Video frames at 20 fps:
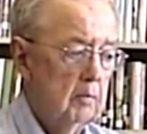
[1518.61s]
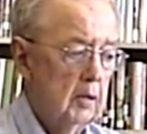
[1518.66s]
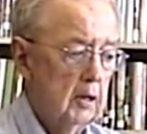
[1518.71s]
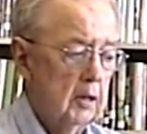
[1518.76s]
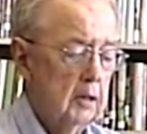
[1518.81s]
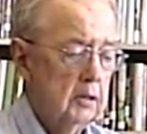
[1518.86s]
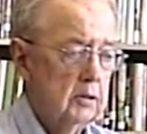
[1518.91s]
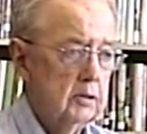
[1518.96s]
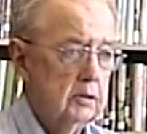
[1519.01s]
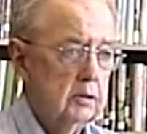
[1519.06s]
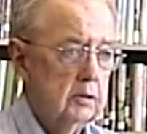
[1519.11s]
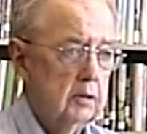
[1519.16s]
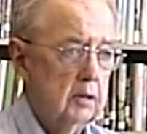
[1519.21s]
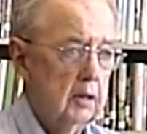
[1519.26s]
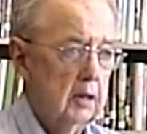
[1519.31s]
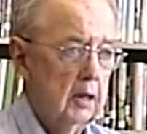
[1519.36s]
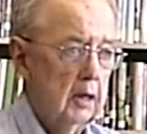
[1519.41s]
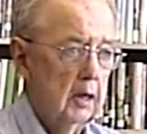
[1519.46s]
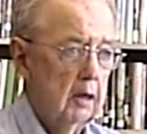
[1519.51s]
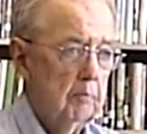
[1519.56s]
because
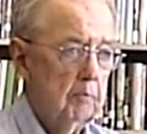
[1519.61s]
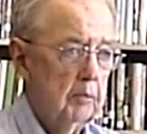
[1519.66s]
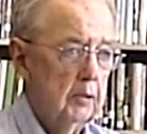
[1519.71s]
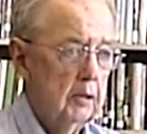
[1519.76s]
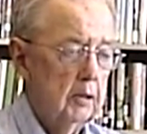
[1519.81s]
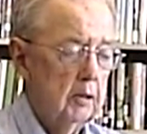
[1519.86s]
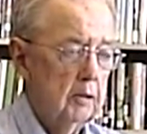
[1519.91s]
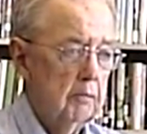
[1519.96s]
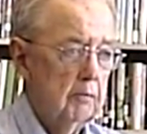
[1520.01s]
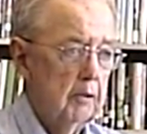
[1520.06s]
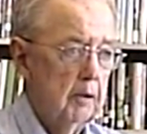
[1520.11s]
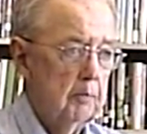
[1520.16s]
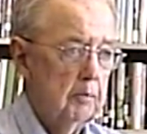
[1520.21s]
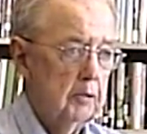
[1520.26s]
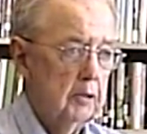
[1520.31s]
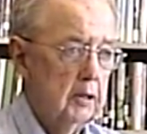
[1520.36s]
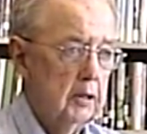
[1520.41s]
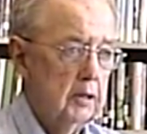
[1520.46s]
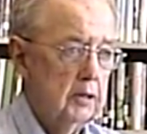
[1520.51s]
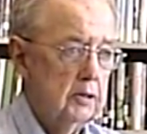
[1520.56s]
he had built a
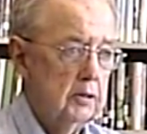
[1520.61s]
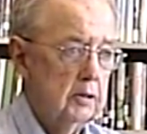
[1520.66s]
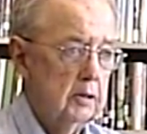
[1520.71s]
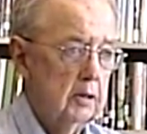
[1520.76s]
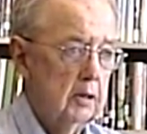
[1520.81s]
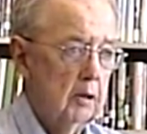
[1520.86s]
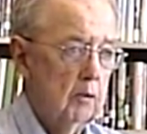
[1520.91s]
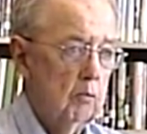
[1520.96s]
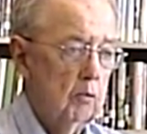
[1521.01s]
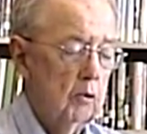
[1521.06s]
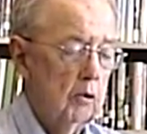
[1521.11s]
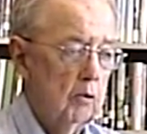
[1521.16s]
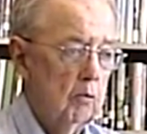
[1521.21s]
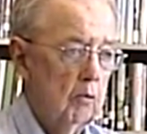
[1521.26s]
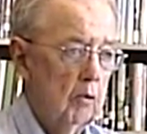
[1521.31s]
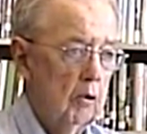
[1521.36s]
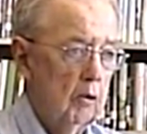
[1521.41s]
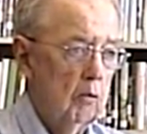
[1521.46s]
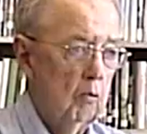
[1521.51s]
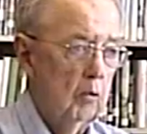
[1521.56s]
reputation in World
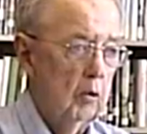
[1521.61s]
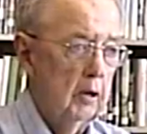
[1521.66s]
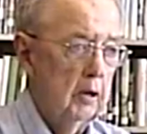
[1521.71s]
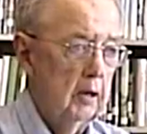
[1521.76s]
War I,